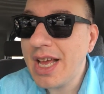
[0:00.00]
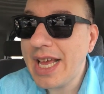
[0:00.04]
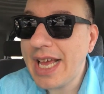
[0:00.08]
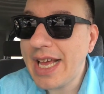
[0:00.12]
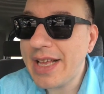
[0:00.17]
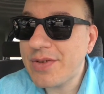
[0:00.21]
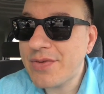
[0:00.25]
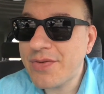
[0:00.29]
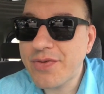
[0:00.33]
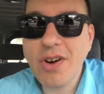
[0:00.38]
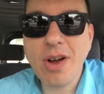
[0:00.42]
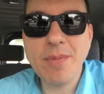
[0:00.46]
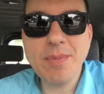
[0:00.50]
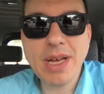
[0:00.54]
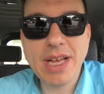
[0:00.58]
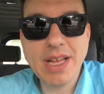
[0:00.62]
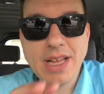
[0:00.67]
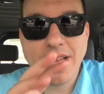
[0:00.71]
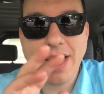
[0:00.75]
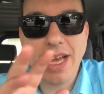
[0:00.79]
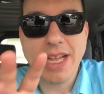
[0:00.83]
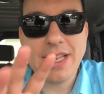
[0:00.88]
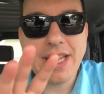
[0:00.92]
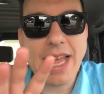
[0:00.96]
It's from
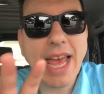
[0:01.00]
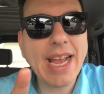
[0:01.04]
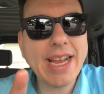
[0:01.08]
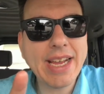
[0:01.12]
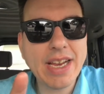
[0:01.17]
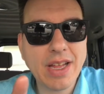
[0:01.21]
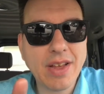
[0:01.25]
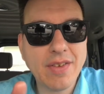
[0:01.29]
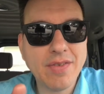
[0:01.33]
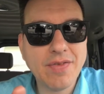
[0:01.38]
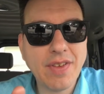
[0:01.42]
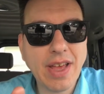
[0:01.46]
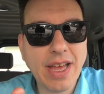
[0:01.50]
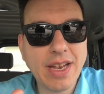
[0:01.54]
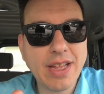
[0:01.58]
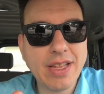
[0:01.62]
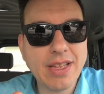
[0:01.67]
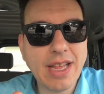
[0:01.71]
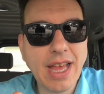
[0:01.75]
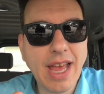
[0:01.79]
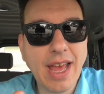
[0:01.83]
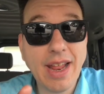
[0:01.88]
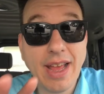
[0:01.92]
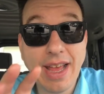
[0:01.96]
a negative, and
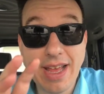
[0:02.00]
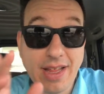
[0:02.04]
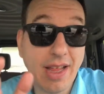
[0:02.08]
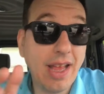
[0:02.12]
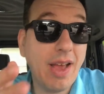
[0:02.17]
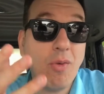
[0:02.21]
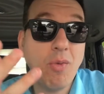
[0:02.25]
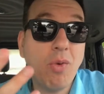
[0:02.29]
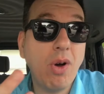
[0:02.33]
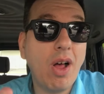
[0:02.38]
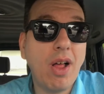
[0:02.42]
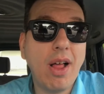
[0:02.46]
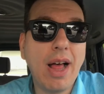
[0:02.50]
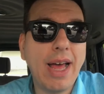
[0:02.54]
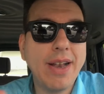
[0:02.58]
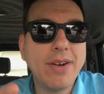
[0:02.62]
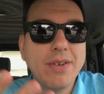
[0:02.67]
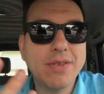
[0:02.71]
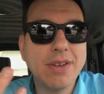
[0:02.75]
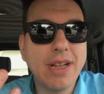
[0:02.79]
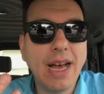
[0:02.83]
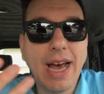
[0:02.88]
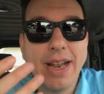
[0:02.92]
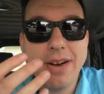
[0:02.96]
I
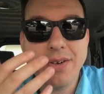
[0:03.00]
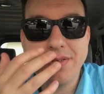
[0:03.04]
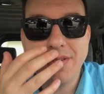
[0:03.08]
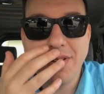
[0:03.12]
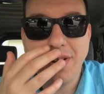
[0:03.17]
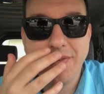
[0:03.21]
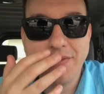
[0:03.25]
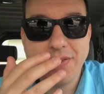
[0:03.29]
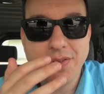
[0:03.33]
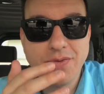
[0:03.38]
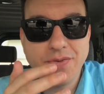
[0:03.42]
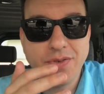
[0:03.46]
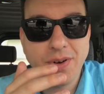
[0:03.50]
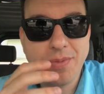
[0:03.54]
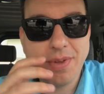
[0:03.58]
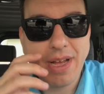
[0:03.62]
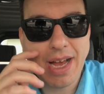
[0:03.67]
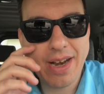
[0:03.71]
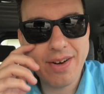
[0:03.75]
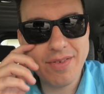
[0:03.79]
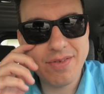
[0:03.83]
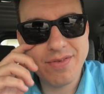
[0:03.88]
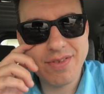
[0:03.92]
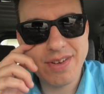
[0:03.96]
don't
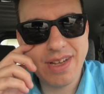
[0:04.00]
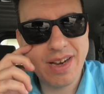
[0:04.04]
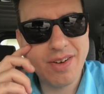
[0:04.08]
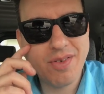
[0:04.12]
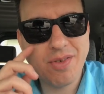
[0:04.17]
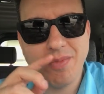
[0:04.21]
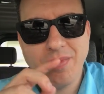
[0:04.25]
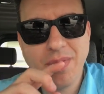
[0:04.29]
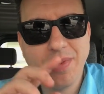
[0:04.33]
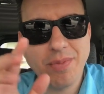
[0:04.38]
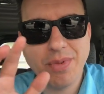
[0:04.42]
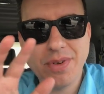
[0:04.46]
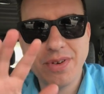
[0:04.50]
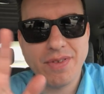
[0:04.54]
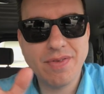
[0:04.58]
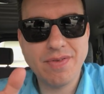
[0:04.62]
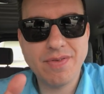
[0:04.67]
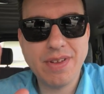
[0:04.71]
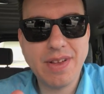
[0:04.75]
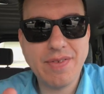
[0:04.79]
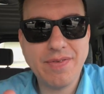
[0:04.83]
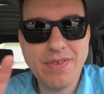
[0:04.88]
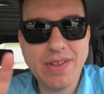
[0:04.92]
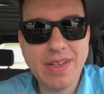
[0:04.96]

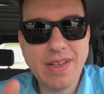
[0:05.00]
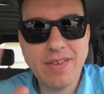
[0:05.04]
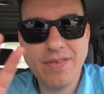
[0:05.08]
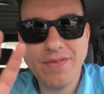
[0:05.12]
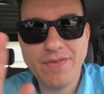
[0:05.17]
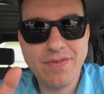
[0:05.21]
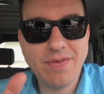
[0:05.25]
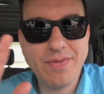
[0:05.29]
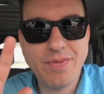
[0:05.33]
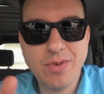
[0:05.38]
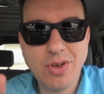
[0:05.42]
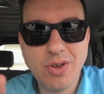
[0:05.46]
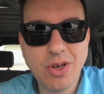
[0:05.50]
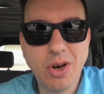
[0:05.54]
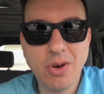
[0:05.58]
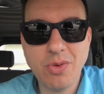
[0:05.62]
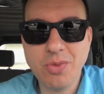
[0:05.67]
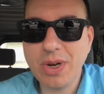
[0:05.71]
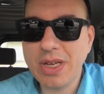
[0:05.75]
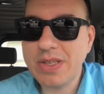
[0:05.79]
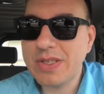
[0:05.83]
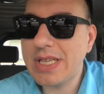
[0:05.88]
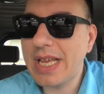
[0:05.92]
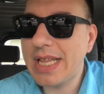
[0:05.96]
remember if Code
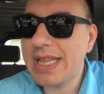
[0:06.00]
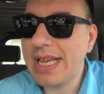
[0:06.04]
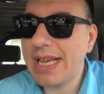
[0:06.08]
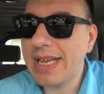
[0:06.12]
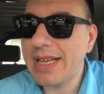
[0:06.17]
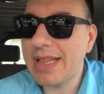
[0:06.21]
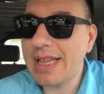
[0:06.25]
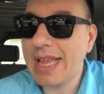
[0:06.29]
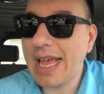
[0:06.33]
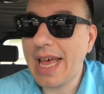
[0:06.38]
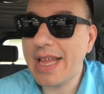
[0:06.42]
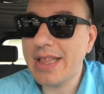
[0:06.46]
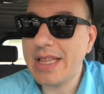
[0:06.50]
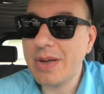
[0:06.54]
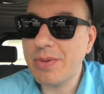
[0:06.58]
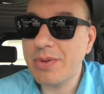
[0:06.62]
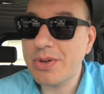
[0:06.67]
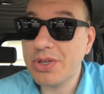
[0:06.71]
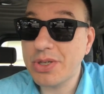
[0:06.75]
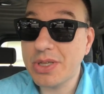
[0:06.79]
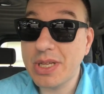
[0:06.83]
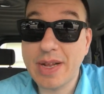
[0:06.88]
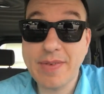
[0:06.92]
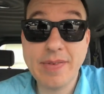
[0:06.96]
Red said they had the
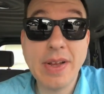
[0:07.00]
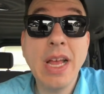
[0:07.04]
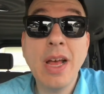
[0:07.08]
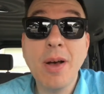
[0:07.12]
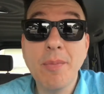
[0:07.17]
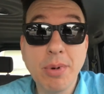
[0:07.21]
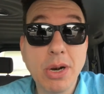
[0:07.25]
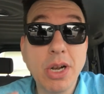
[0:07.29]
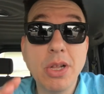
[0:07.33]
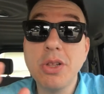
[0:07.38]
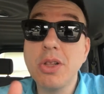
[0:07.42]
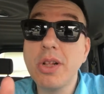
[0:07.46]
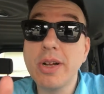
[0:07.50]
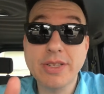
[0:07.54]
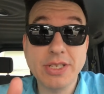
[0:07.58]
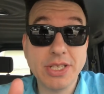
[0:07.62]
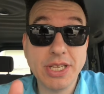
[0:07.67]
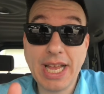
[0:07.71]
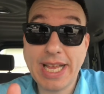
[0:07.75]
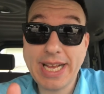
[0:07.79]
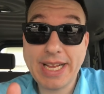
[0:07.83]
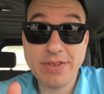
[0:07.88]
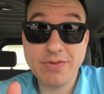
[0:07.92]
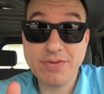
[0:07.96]
original negative, but it looks
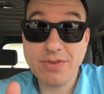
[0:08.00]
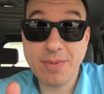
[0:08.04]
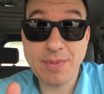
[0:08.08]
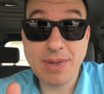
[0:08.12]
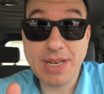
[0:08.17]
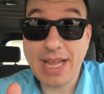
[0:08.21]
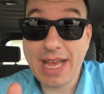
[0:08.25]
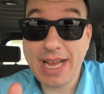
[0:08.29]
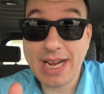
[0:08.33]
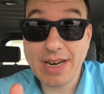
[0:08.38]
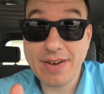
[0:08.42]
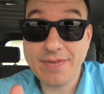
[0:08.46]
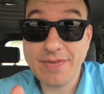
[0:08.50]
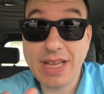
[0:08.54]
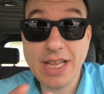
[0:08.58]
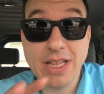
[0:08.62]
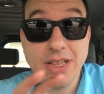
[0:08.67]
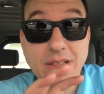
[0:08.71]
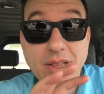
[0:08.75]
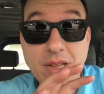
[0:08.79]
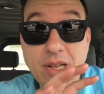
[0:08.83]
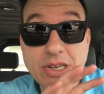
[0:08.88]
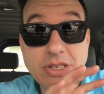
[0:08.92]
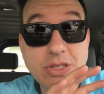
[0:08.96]
like it's from a negative. It
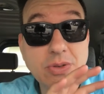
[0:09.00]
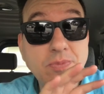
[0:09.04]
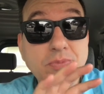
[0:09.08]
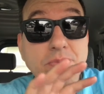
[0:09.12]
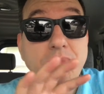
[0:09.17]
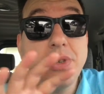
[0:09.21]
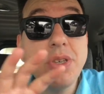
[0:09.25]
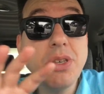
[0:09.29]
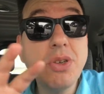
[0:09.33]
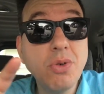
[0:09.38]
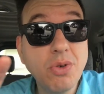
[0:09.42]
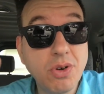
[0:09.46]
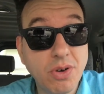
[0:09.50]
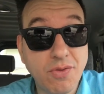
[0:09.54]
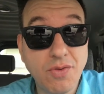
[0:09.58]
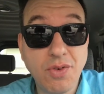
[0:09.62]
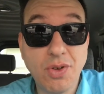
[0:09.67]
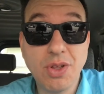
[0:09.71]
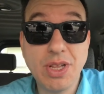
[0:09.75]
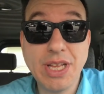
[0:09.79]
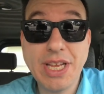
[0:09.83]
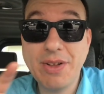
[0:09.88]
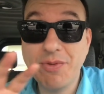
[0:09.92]
looks beautiful.